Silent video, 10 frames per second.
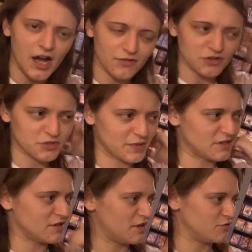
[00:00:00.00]
I've also
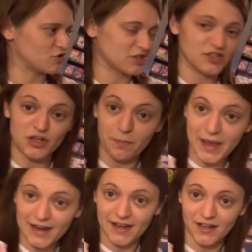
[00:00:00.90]
been uh, just literally
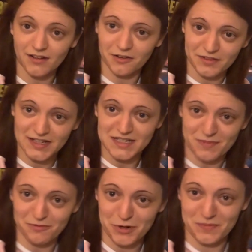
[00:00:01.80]
picking at things
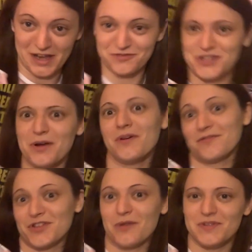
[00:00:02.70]
in my room, and I've, show,
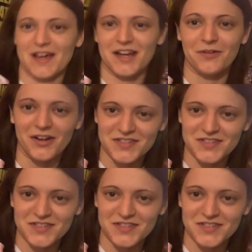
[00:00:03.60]
I've showed that anyway.